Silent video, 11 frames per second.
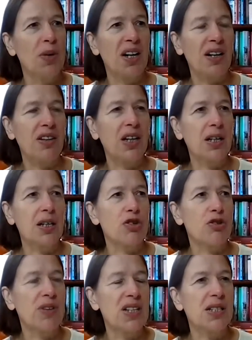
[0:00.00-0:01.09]
I think, into
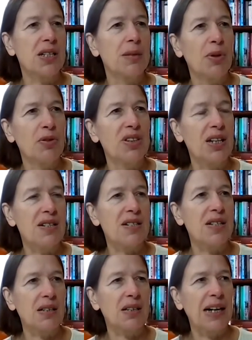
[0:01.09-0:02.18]
writing about things
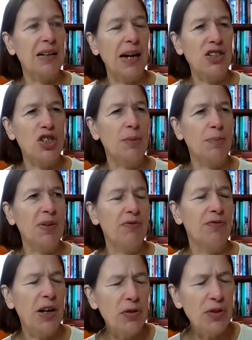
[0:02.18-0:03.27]
that can actually be
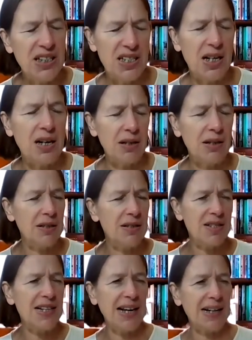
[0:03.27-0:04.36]
very dark and
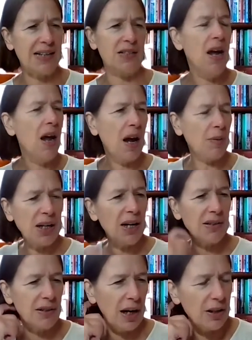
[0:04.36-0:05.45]
sad. I mean,
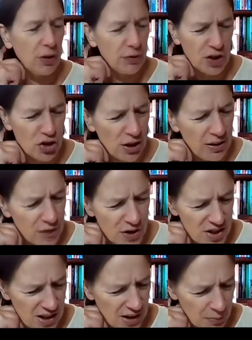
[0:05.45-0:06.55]
I love The Driver's
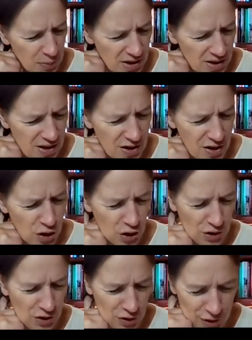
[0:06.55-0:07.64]
Seat, but it's such a
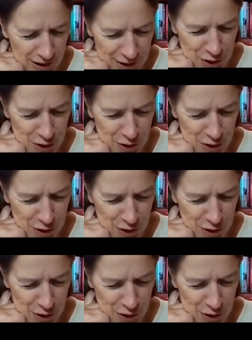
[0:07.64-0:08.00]
strange.